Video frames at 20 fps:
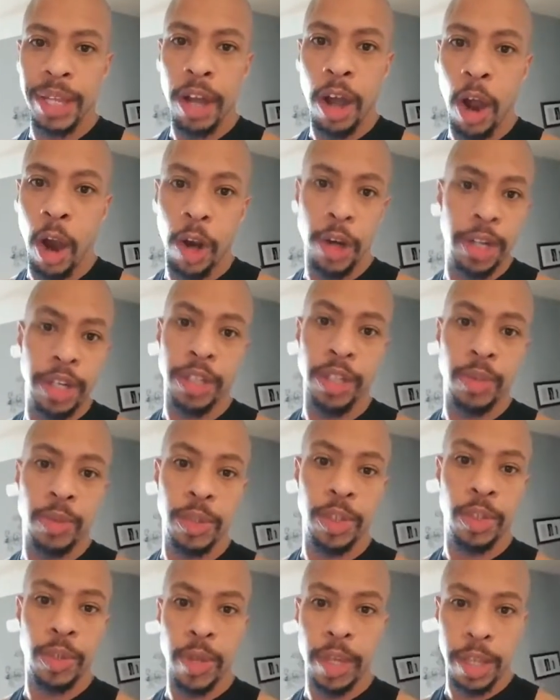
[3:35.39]
hardness
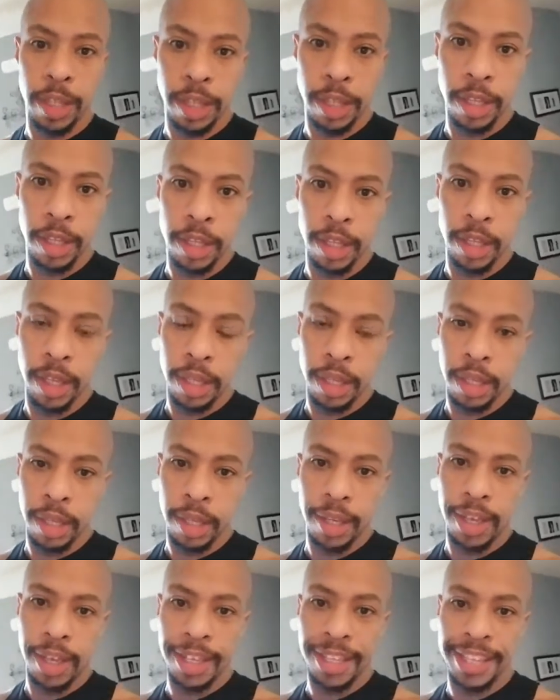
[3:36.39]
with strength.
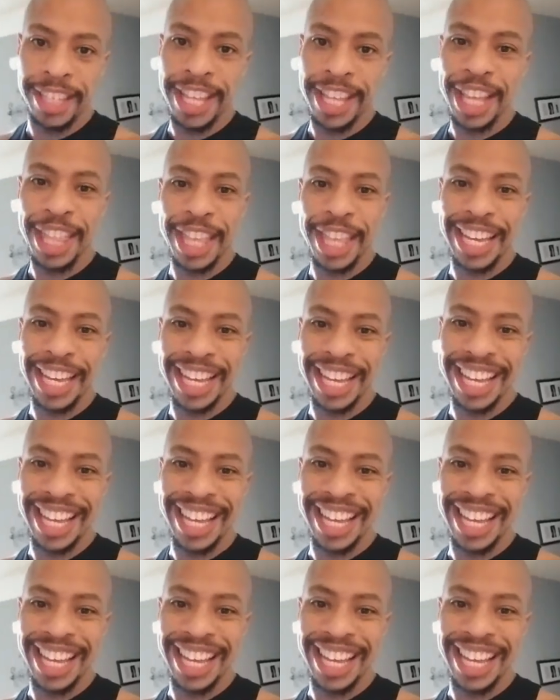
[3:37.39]
It's nothing.